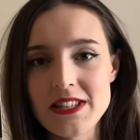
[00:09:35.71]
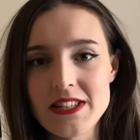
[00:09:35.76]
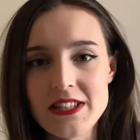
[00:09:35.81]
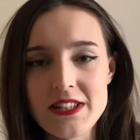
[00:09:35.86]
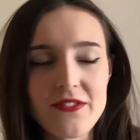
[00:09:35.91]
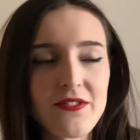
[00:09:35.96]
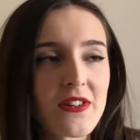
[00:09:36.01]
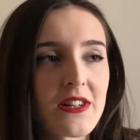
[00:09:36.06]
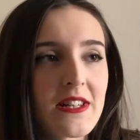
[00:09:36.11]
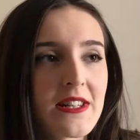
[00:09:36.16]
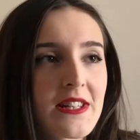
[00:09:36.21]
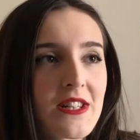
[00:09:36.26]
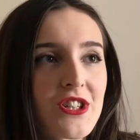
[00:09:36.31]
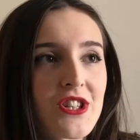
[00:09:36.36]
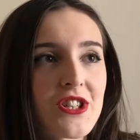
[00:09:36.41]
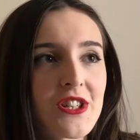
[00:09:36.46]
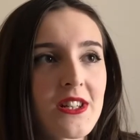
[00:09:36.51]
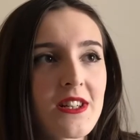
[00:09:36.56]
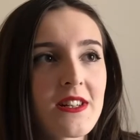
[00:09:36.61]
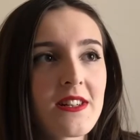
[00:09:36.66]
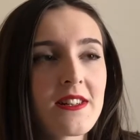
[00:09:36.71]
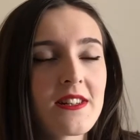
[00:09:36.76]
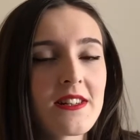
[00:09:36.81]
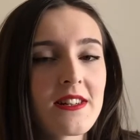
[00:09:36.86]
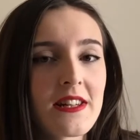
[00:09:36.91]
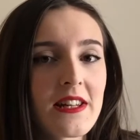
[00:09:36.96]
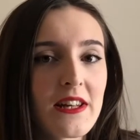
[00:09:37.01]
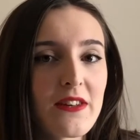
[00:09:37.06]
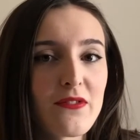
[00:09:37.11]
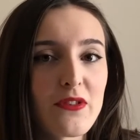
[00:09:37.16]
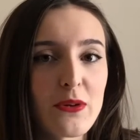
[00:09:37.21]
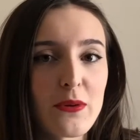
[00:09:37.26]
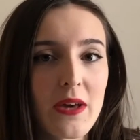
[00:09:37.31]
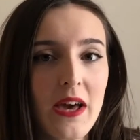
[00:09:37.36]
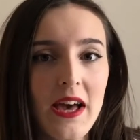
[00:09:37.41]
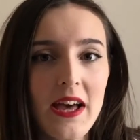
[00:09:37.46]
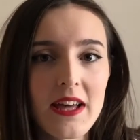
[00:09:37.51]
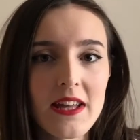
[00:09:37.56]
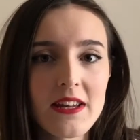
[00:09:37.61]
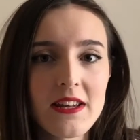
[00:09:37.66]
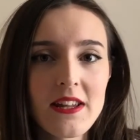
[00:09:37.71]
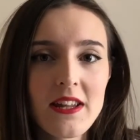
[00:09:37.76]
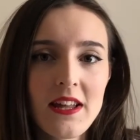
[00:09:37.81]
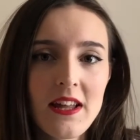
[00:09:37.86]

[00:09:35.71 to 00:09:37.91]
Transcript: different edition if you can,